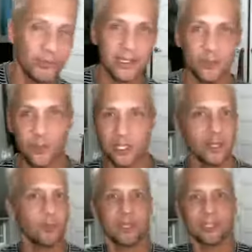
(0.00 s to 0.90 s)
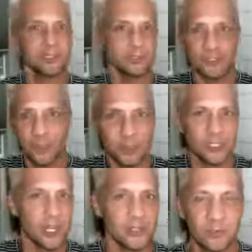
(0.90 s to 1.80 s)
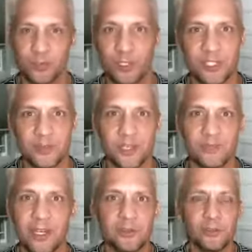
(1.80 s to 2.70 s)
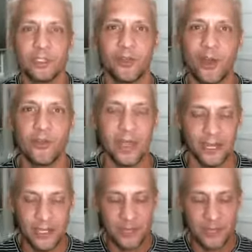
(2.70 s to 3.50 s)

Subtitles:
I can wake up and I can do jumping jacks and push-ups. I've got, all that.